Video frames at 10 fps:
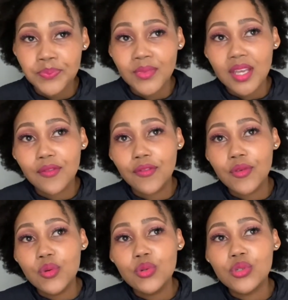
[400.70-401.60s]
if
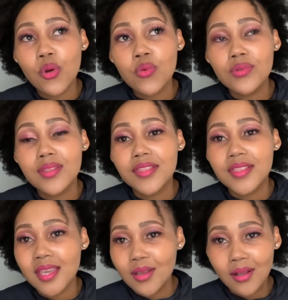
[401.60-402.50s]
you don't
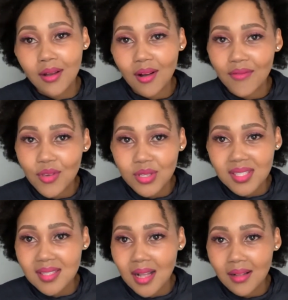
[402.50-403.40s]
think of
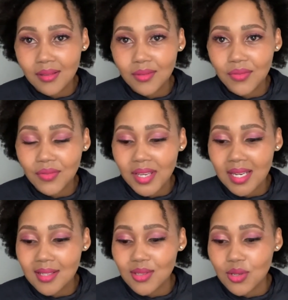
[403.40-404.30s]
yourself in a
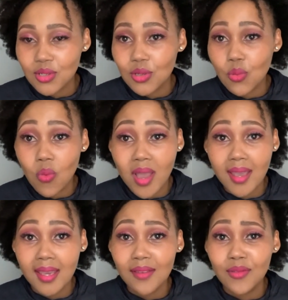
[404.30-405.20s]
certain way,
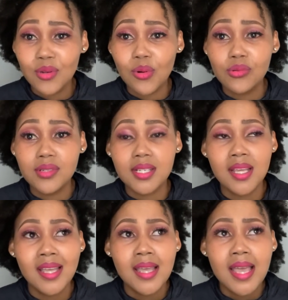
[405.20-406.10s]
if you don't,
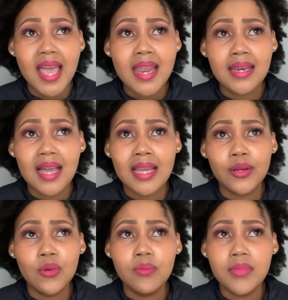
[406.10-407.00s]
and I
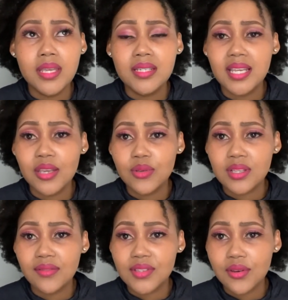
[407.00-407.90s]
don't mean take
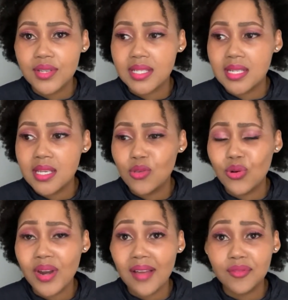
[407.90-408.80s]
yourself seriously, you don't
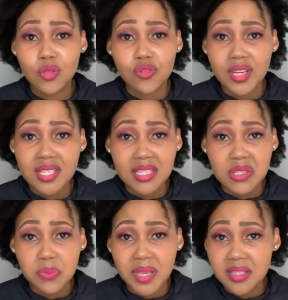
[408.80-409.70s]
have to dress
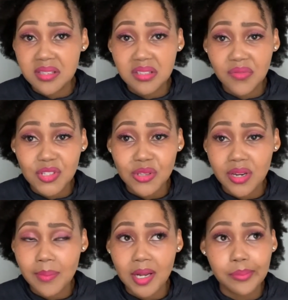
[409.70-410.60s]
expensive. It's not
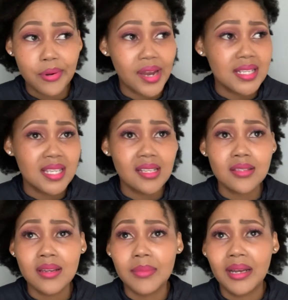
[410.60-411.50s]
about pricing. It's
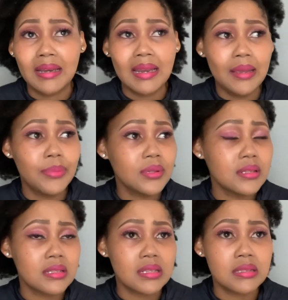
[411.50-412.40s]
not about
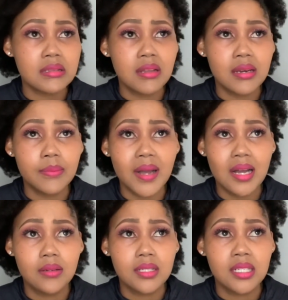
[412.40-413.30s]
labels. It's not
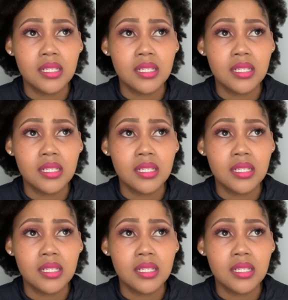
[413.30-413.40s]
about,